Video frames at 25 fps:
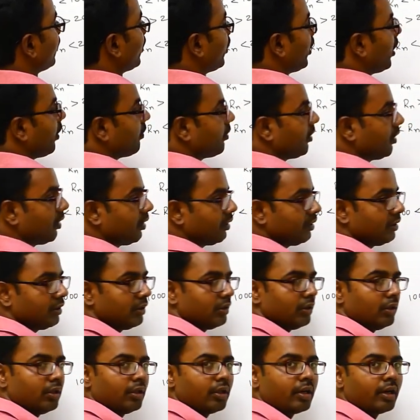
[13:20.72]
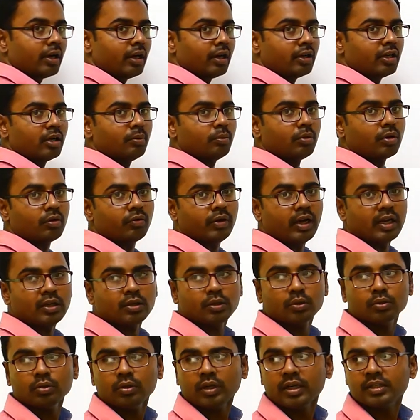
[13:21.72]
If the Reynolds number
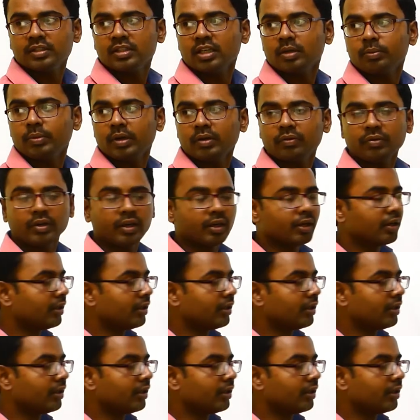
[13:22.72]
value is in between